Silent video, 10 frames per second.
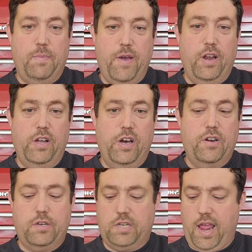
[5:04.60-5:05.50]
to be able to
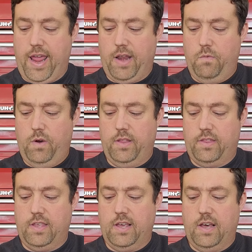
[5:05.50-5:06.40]
understand
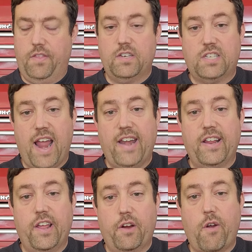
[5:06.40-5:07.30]
what the
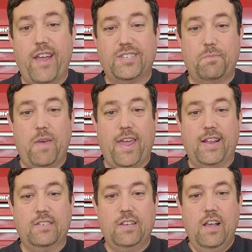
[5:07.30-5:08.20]
standing in grace
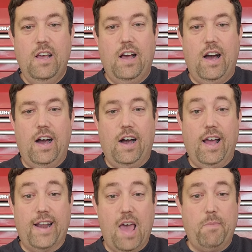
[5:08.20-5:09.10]
means.
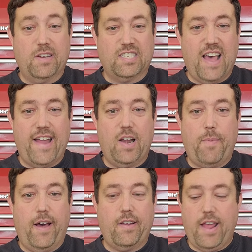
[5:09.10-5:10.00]
Uh, and I'm excited
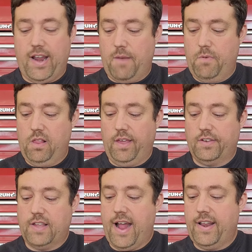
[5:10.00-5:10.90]
about that. I'm really
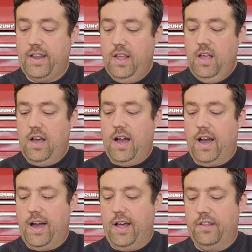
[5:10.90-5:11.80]
excited.
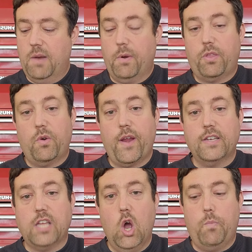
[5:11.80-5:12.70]
Uh, number
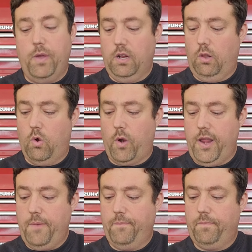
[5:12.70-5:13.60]
three is hope and
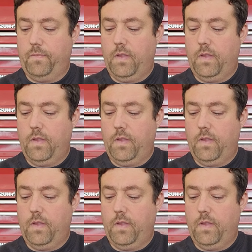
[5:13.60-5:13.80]
glory.